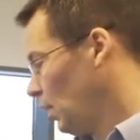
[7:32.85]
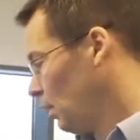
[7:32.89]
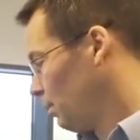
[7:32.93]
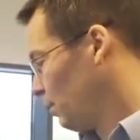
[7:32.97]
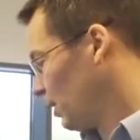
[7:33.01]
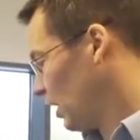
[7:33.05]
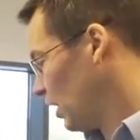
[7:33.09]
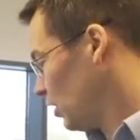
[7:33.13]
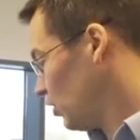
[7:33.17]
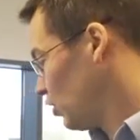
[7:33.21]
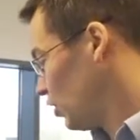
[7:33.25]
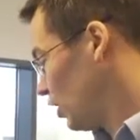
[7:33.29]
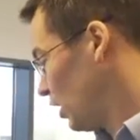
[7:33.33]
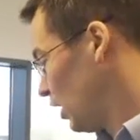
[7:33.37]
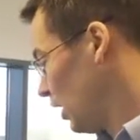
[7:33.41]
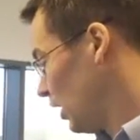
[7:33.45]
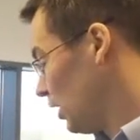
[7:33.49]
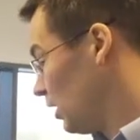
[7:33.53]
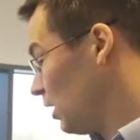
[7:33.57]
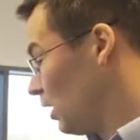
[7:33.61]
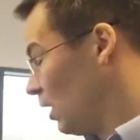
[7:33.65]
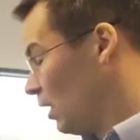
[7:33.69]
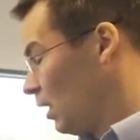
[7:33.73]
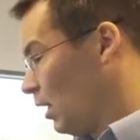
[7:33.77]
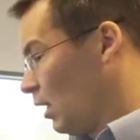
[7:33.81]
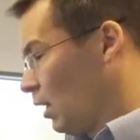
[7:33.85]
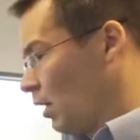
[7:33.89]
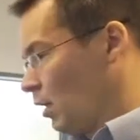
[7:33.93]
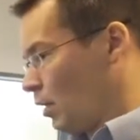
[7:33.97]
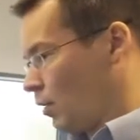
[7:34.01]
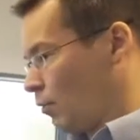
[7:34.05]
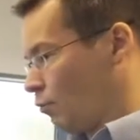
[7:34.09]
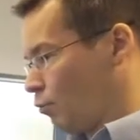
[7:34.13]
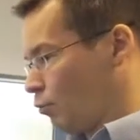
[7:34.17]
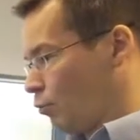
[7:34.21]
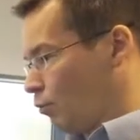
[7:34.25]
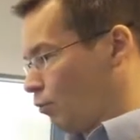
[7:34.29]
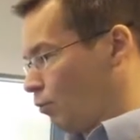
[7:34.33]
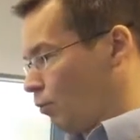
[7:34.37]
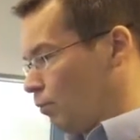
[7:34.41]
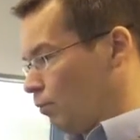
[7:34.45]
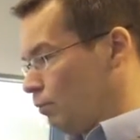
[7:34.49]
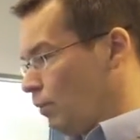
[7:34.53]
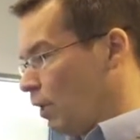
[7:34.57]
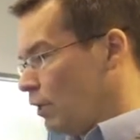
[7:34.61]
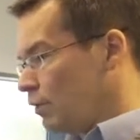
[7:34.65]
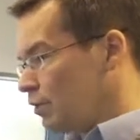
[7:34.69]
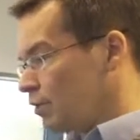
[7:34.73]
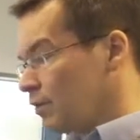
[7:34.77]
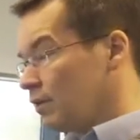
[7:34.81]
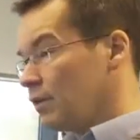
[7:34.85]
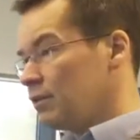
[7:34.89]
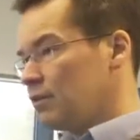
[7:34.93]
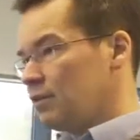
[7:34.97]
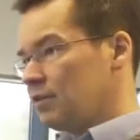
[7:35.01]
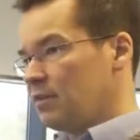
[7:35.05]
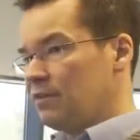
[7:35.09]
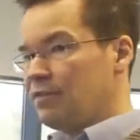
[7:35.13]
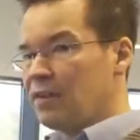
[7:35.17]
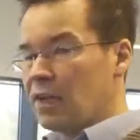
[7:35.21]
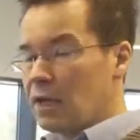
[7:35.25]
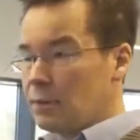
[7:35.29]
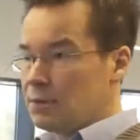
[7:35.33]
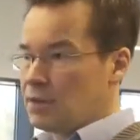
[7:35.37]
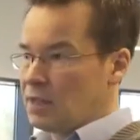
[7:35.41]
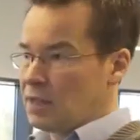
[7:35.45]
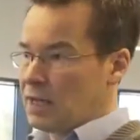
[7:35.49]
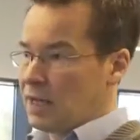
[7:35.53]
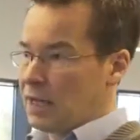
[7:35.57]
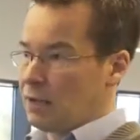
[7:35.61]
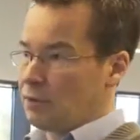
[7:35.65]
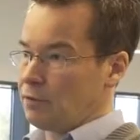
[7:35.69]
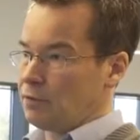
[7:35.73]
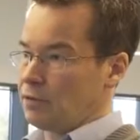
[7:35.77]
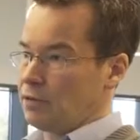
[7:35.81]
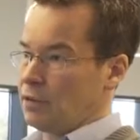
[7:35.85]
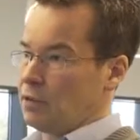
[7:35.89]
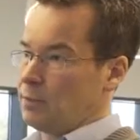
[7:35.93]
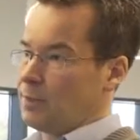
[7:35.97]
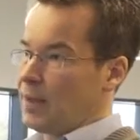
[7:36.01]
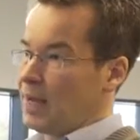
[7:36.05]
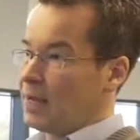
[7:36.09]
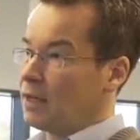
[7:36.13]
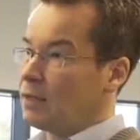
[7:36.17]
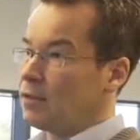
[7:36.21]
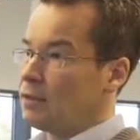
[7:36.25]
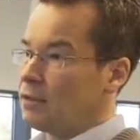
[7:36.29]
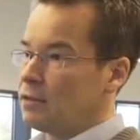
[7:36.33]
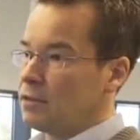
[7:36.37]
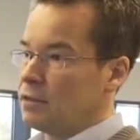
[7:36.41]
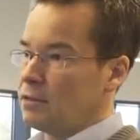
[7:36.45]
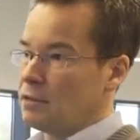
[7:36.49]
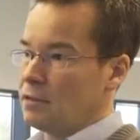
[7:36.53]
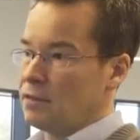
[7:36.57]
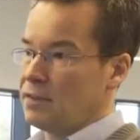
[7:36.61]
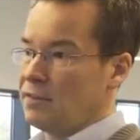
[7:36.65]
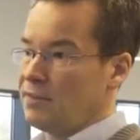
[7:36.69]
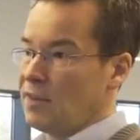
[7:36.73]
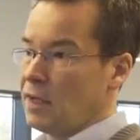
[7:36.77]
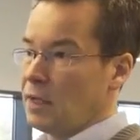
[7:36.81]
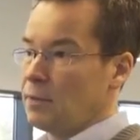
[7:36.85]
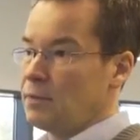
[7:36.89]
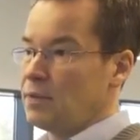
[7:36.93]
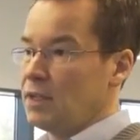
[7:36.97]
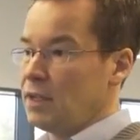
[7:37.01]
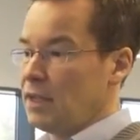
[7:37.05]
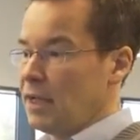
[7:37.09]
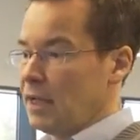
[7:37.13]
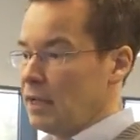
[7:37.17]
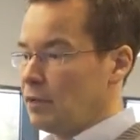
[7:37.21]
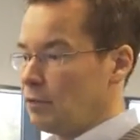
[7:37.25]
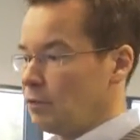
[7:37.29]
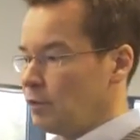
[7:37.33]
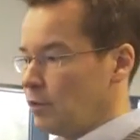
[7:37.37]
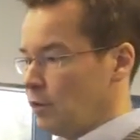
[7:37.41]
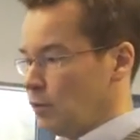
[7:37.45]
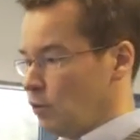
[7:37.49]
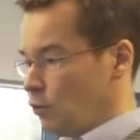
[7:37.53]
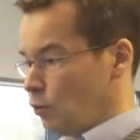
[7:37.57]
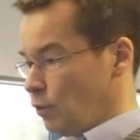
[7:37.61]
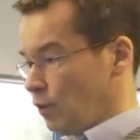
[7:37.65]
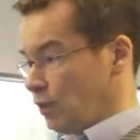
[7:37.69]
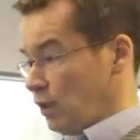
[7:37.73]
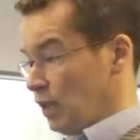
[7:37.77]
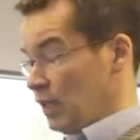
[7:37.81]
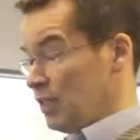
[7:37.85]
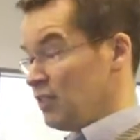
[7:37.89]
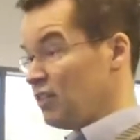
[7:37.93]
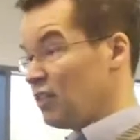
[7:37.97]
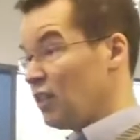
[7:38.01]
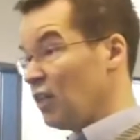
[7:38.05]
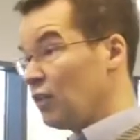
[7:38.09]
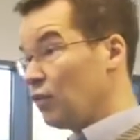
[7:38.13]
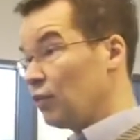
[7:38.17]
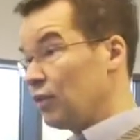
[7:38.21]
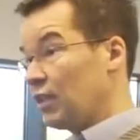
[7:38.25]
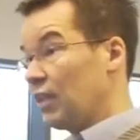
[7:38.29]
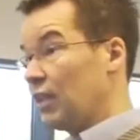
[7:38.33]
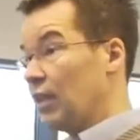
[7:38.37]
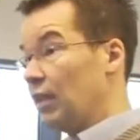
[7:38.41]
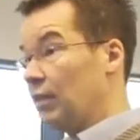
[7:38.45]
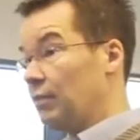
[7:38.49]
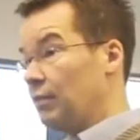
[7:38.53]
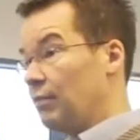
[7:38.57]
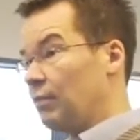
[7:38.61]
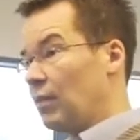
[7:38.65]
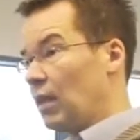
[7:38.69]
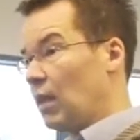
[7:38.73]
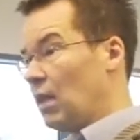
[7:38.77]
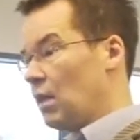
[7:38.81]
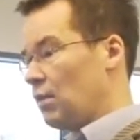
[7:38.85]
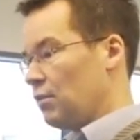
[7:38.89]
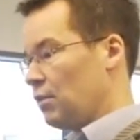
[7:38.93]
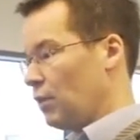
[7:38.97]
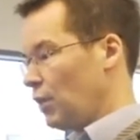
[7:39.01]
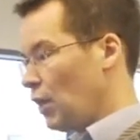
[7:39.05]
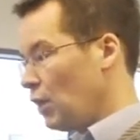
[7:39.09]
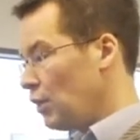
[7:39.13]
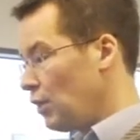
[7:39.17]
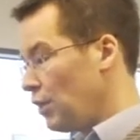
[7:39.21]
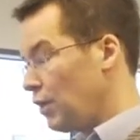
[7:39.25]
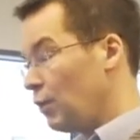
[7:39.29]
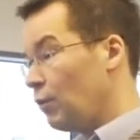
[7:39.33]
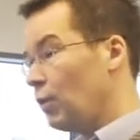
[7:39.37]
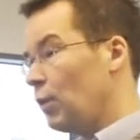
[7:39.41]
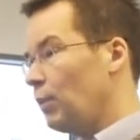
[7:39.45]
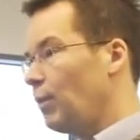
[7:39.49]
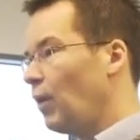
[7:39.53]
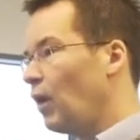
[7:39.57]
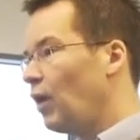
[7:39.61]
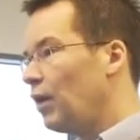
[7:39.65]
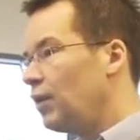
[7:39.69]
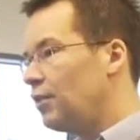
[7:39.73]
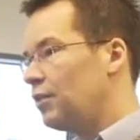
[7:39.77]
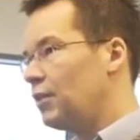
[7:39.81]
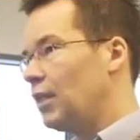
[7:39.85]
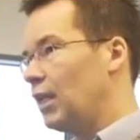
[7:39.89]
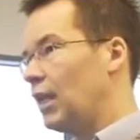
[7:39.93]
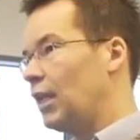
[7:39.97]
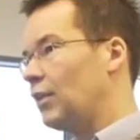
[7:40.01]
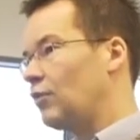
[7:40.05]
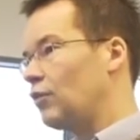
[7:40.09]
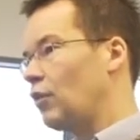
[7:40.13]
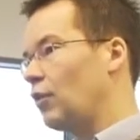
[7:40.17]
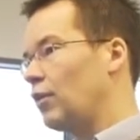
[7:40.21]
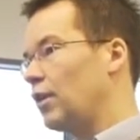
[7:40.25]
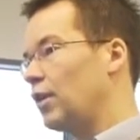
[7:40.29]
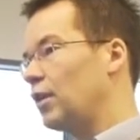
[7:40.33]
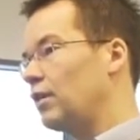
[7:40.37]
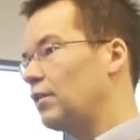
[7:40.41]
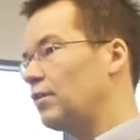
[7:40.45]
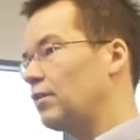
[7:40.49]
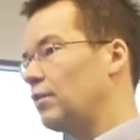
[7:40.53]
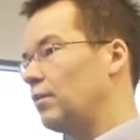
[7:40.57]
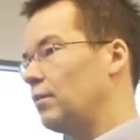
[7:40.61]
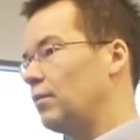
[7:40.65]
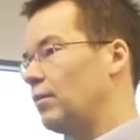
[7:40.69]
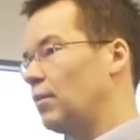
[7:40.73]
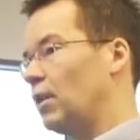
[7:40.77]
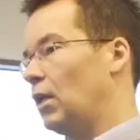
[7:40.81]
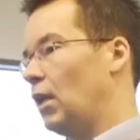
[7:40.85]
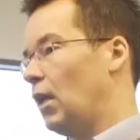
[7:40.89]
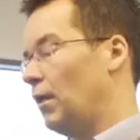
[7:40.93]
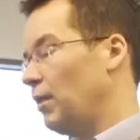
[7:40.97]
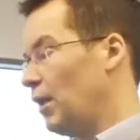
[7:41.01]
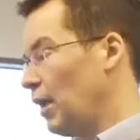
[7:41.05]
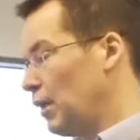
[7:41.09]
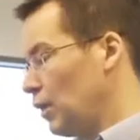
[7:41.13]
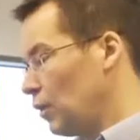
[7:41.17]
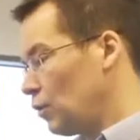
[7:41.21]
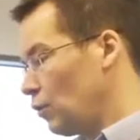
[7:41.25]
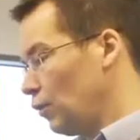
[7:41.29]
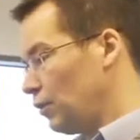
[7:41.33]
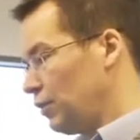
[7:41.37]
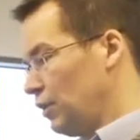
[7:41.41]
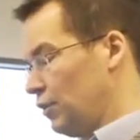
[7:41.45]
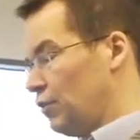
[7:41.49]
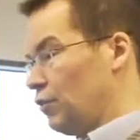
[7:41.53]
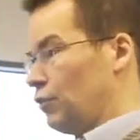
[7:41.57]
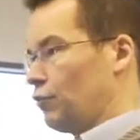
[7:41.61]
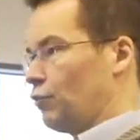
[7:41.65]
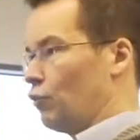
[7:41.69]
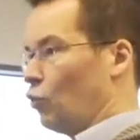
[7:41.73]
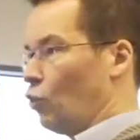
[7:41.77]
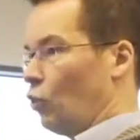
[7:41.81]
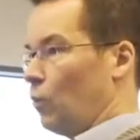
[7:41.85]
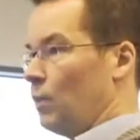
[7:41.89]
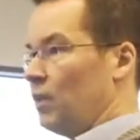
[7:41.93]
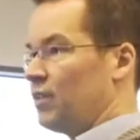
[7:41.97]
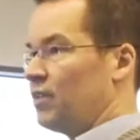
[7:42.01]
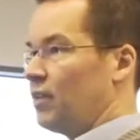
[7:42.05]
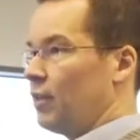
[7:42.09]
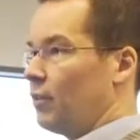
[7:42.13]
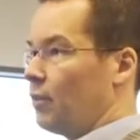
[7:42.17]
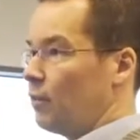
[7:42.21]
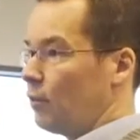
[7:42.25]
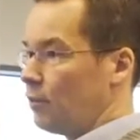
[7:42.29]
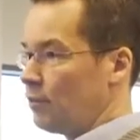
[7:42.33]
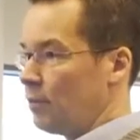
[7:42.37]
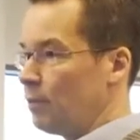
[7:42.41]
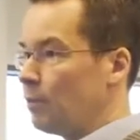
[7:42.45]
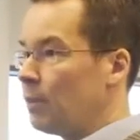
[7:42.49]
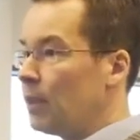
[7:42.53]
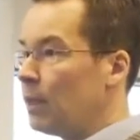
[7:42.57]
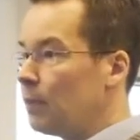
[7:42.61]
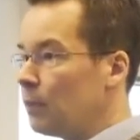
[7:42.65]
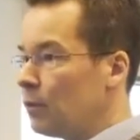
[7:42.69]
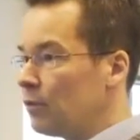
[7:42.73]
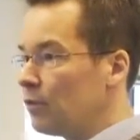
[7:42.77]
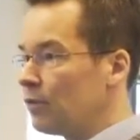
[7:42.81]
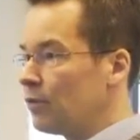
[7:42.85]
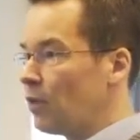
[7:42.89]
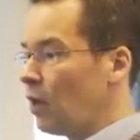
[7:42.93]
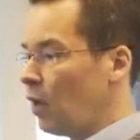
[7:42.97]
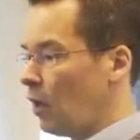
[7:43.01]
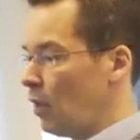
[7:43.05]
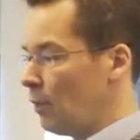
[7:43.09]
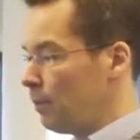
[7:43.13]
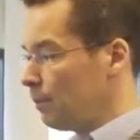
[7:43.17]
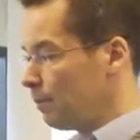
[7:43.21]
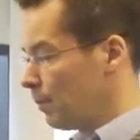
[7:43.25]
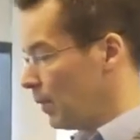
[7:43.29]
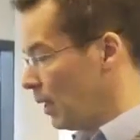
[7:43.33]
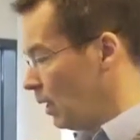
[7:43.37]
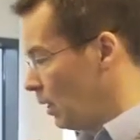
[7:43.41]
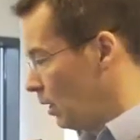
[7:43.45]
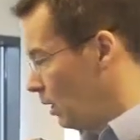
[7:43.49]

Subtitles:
But actually, most of this is developed in-house, so the balances are developed in-house and all the internal kit. So the only thing we buy is the electronics, and then of course it's just raw materials and people's time.